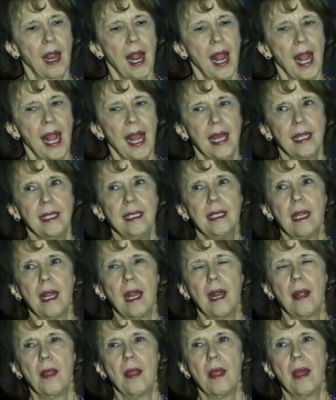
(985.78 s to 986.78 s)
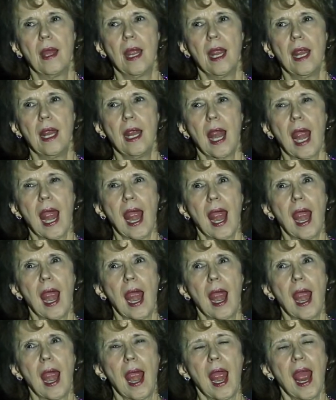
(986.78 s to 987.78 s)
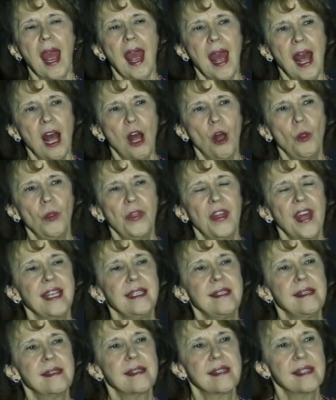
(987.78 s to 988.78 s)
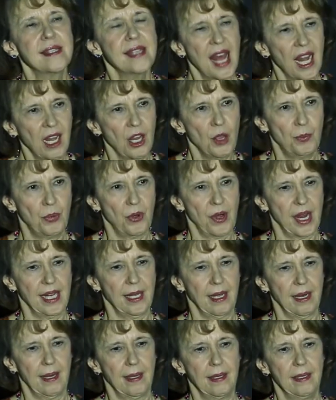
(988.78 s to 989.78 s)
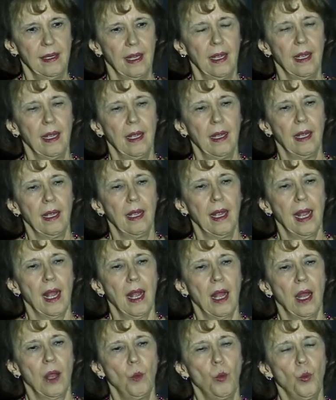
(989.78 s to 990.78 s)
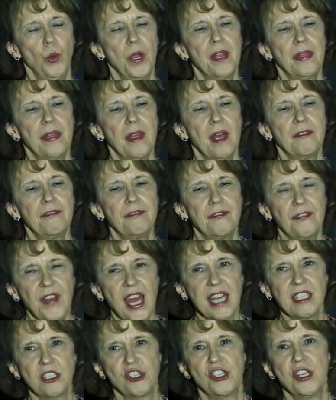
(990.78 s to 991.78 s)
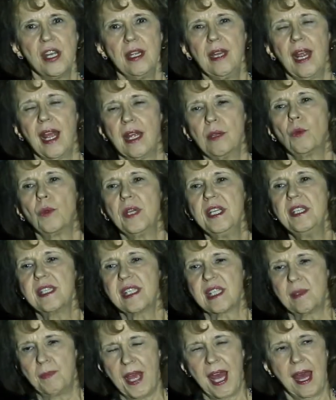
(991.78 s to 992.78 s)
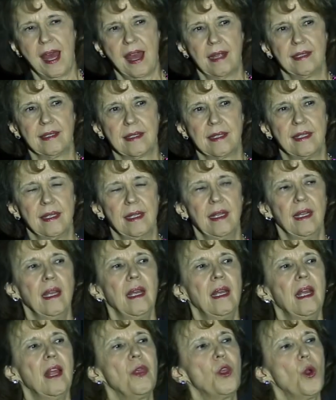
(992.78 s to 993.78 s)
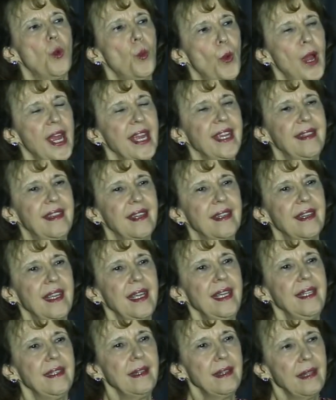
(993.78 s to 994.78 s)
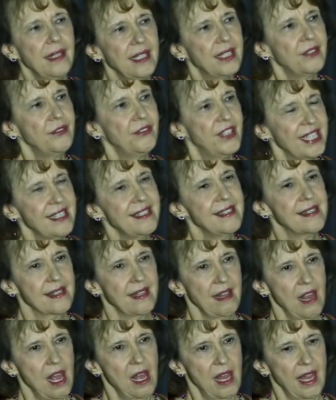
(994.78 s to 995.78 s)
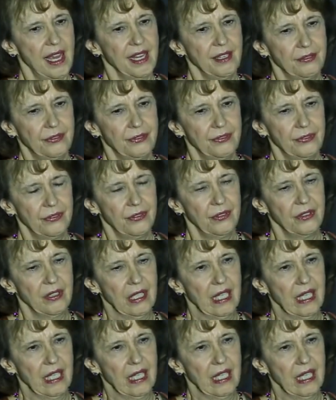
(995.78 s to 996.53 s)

and how they celebrated with affection and respect the way that he lived his life